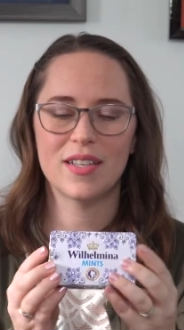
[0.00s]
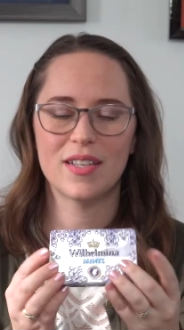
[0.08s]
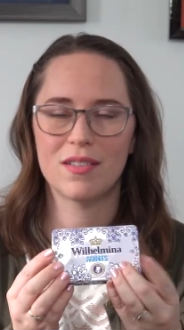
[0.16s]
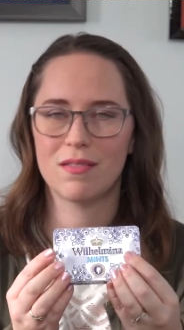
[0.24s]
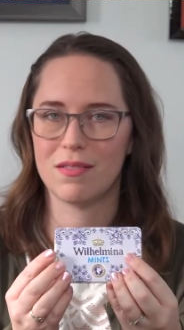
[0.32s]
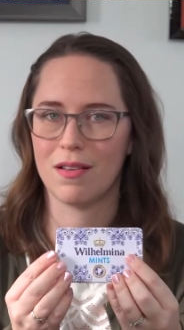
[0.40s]

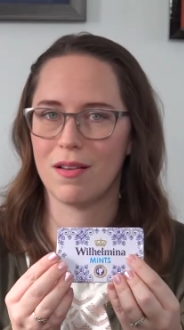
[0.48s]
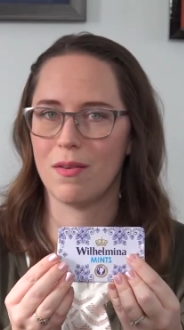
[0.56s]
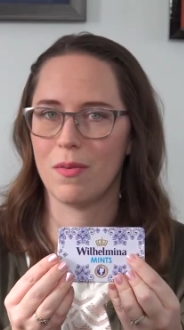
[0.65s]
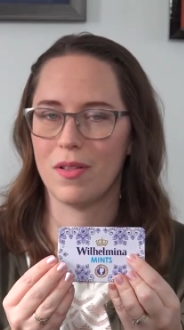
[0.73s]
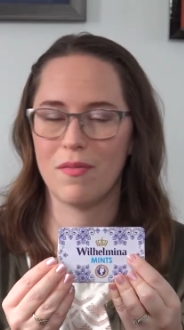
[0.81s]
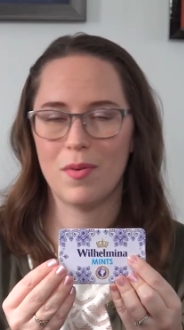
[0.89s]
is
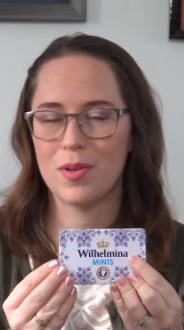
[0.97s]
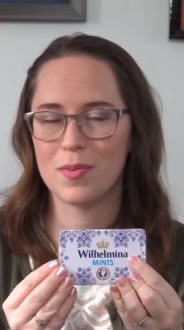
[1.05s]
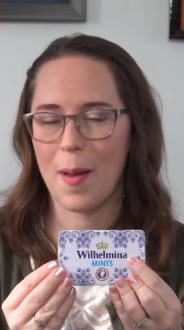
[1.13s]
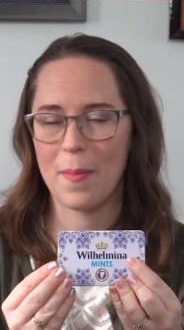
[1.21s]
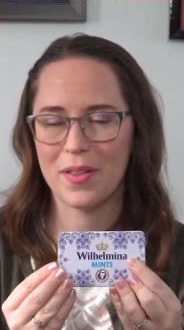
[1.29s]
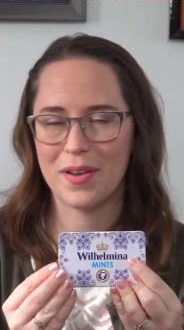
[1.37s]
one of the most
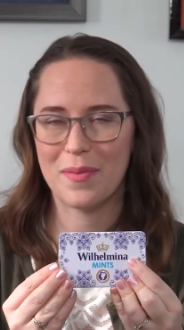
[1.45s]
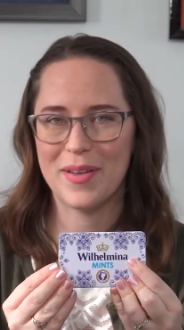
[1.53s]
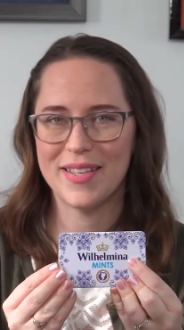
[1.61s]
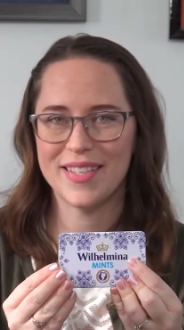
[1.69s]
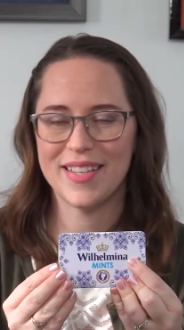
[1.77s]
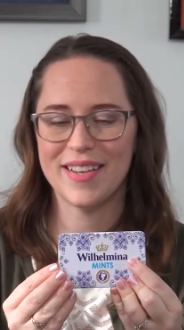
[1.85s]
popular
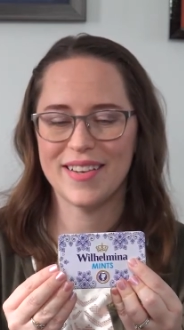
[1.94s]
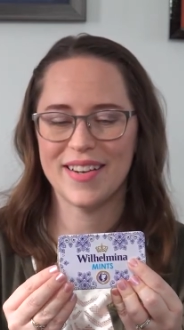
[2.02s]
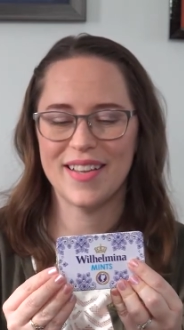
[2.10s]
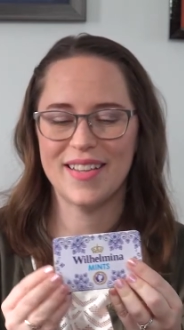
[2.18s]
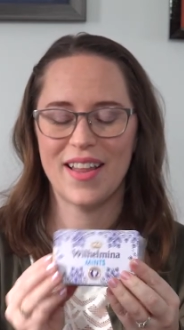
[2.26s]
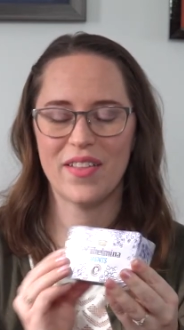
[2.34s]
mints here
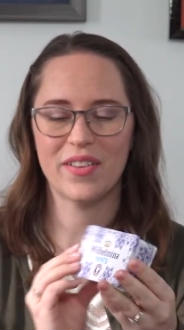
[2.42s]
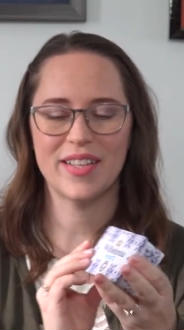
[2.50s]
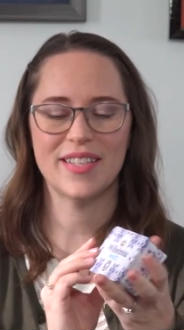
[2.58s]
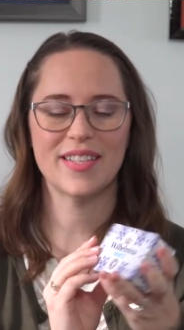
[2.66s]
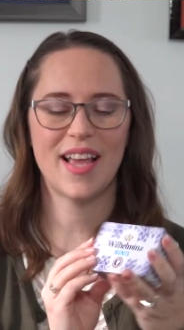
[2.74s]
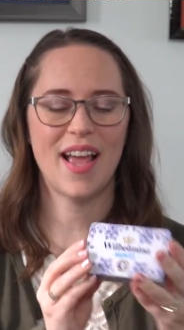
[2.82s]
in the
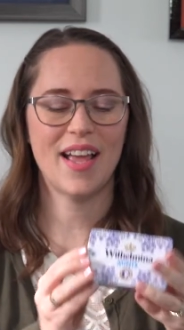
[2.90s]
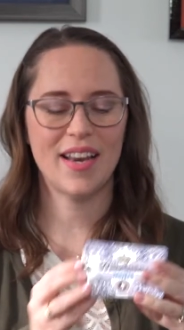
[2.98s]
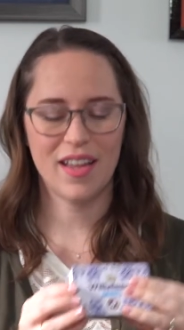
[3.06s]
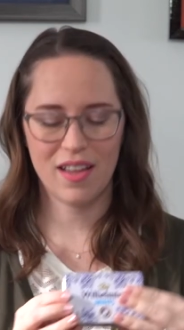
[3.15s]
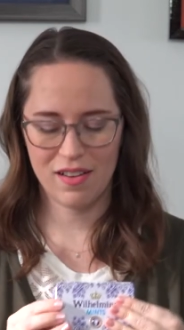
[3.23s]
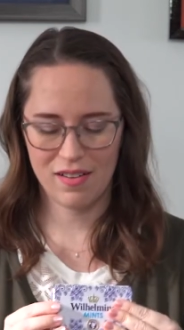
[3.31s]
Netherlands,
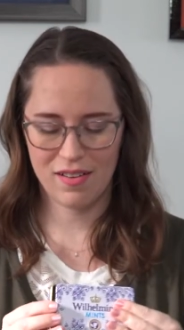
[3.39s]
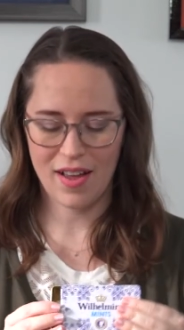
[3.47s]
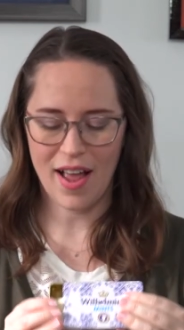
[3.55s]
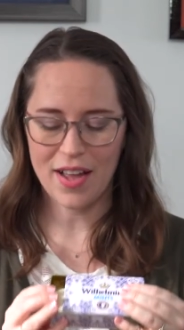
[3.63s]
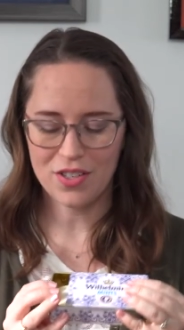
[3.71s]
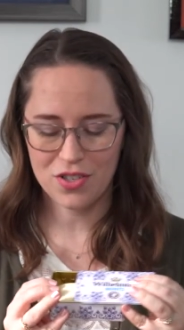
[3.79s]
and
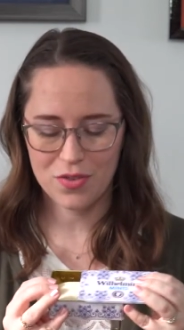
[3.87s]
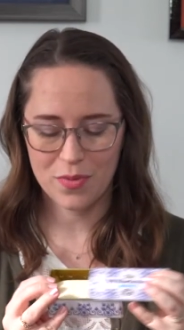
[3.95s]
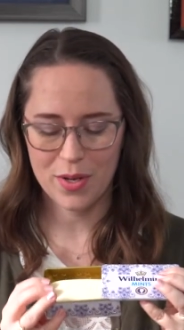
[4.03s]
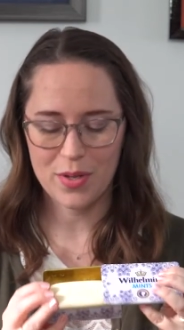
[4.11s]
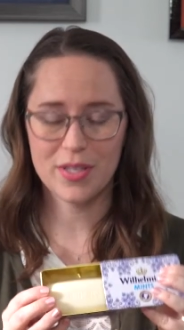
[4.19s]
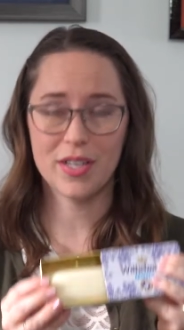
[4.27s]
I just
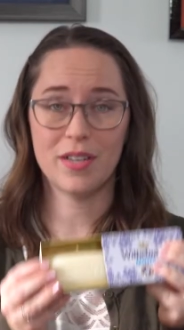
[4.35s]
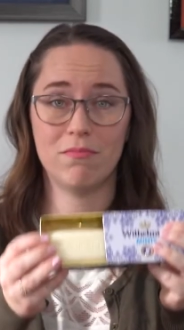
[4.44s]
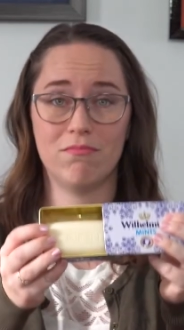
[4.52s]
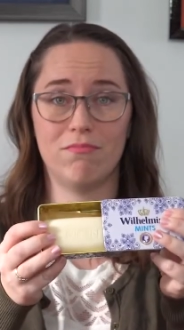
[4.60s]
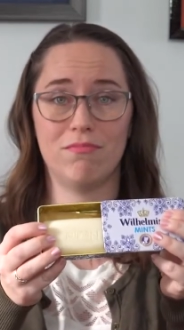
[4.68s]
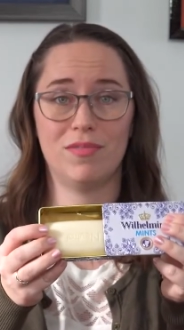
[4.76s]
reuse it
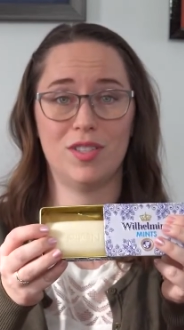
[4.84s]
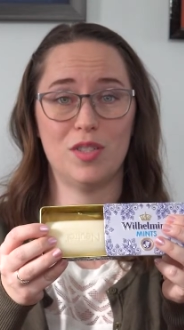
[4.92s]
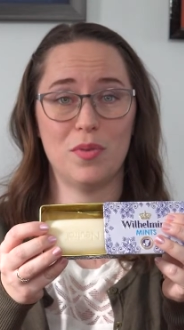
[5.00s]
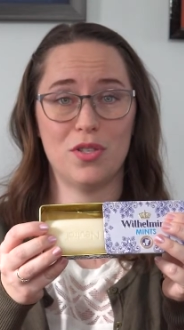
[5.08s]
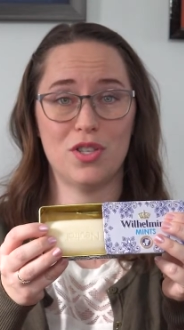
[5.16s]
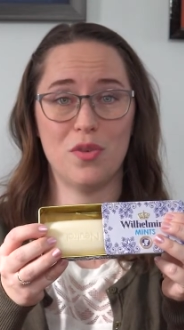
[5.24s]
to
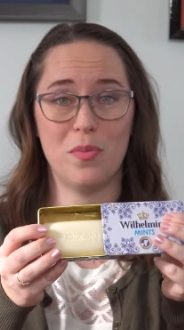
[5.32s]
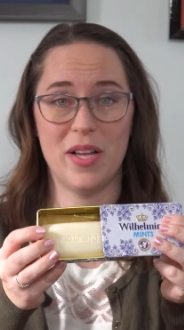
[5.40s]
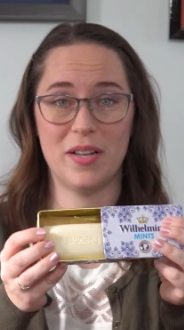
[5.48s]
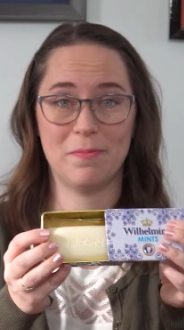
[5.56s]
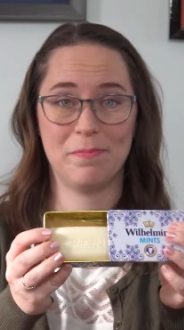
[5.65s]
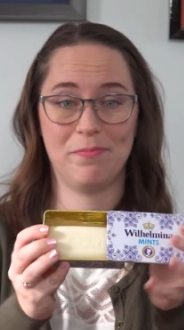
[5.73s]
put soap in.